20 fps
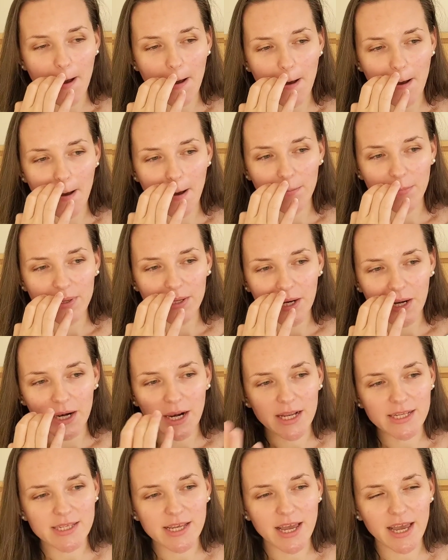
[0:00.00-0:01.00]
But
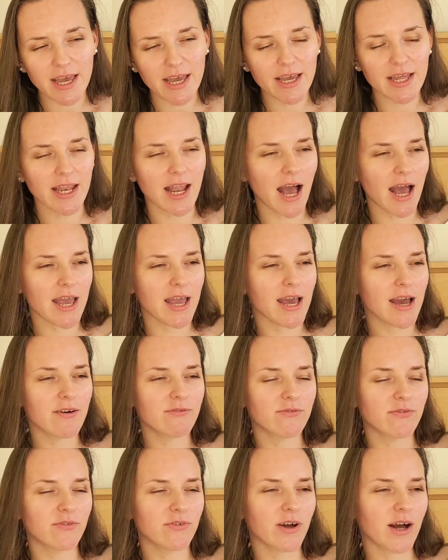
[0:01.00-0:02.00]
on the other hand, I
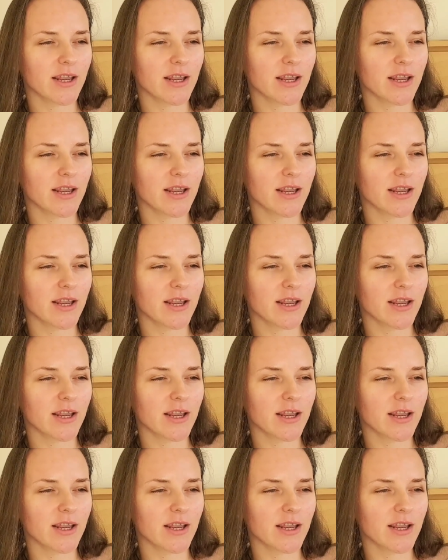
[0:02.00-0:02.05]
have